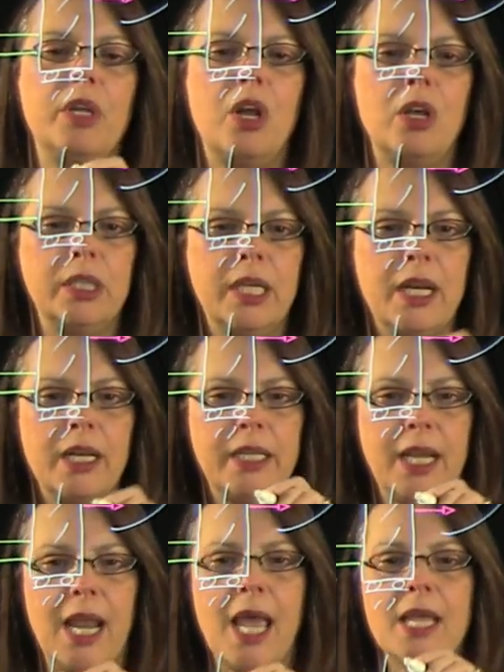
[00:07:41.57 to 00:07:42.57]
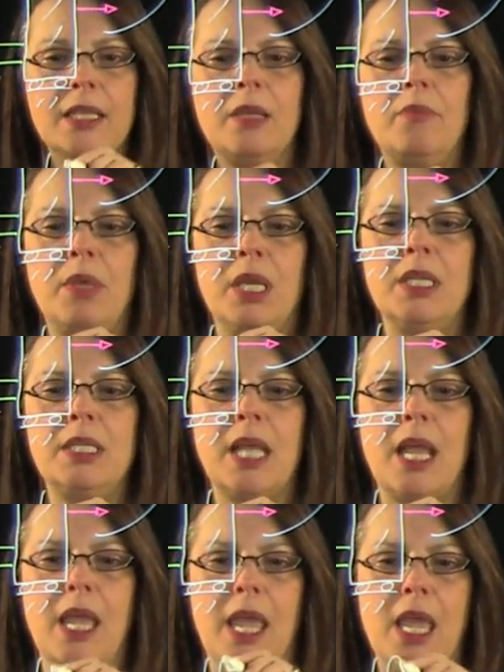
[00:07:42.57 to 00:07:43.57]
along the, the length, it means
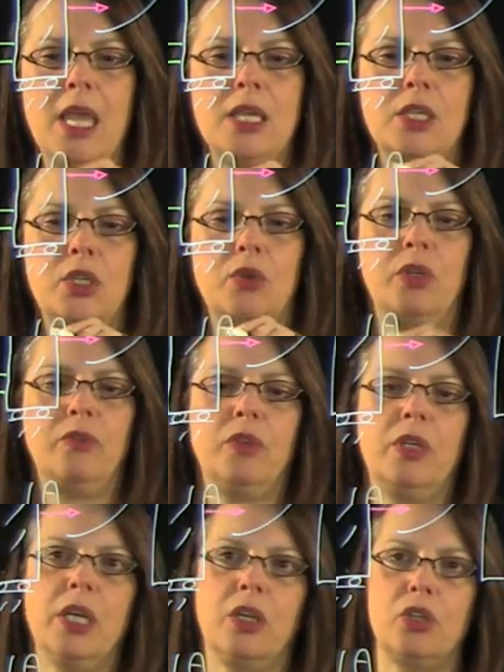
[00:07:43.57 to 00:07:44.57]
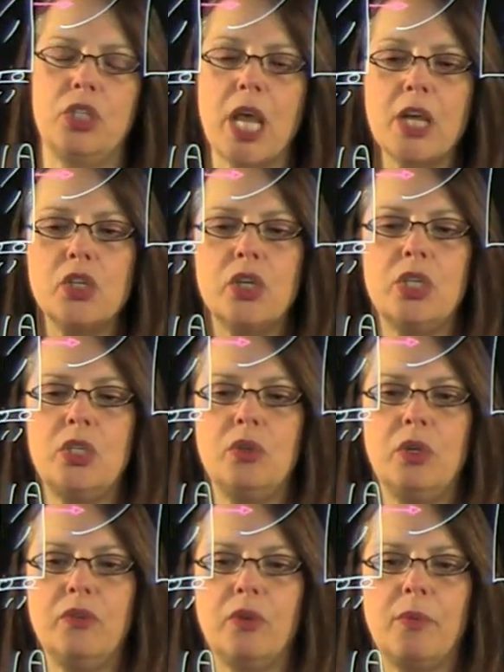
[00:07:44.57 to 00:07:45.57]
that A is uniform, the cross section is
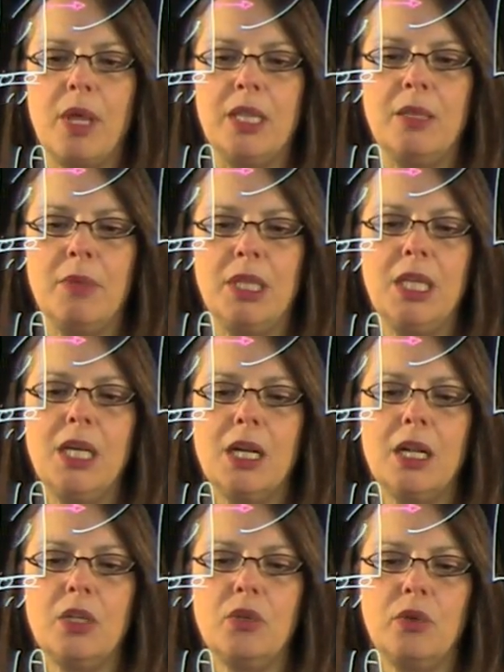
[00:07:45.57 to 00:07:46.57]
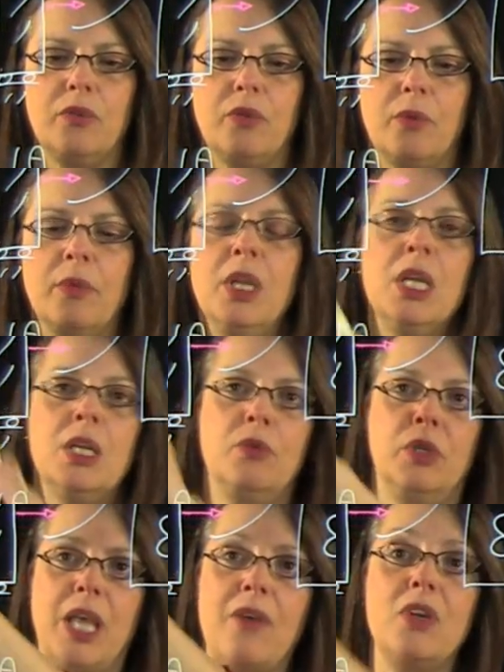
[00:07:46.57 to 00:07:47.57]
uniform, and the material are uniform.
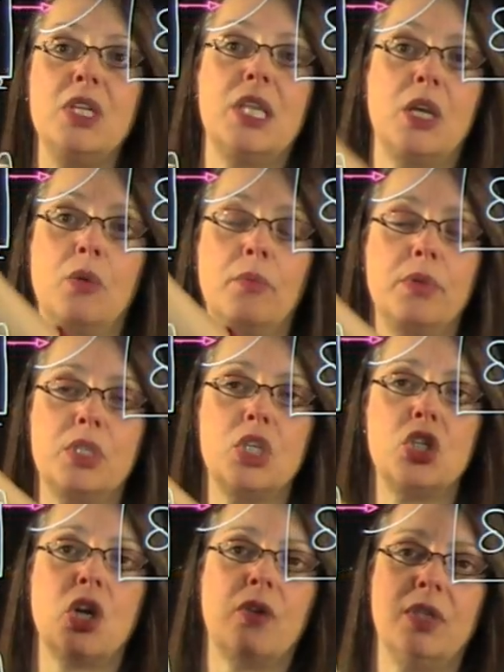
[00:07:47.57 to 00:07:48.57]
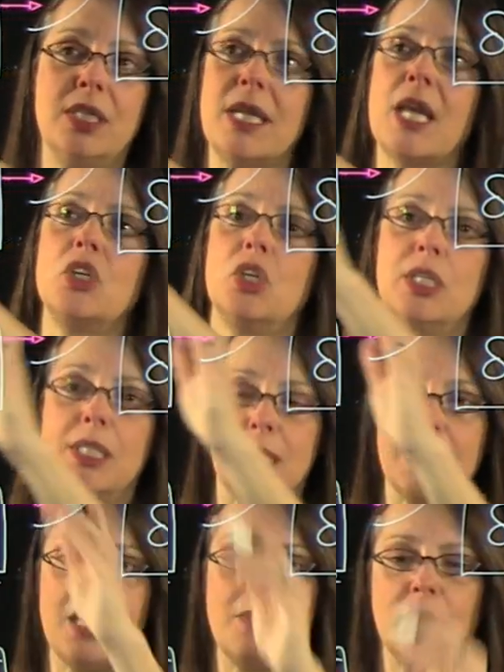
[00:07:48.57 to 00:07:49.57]
Whatever is the composition of the section is the
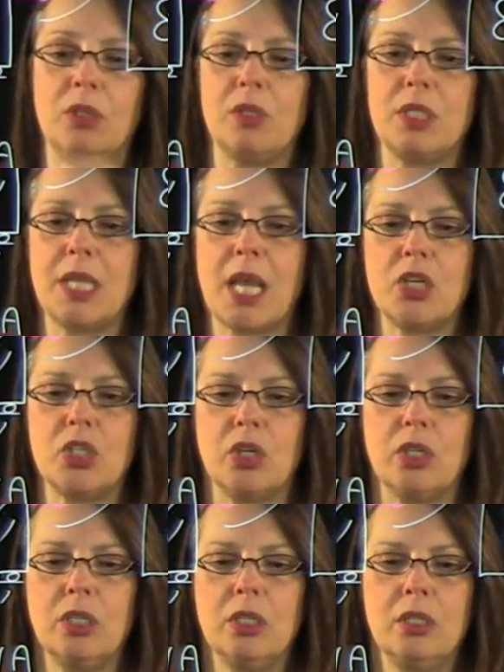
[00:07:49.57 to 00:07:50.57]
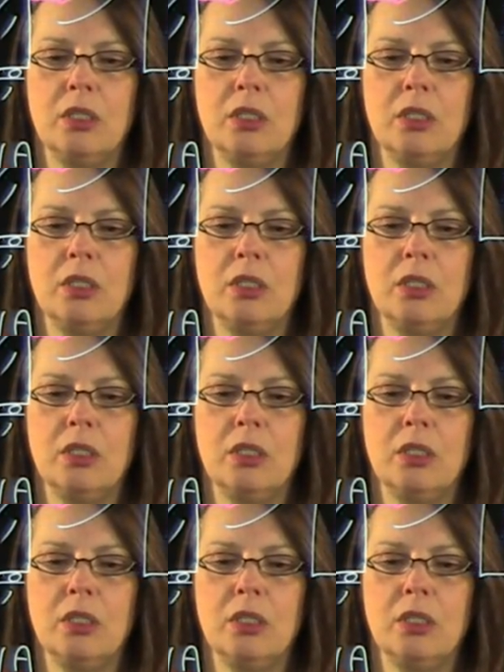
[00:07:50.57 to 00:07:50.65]
same at all sections.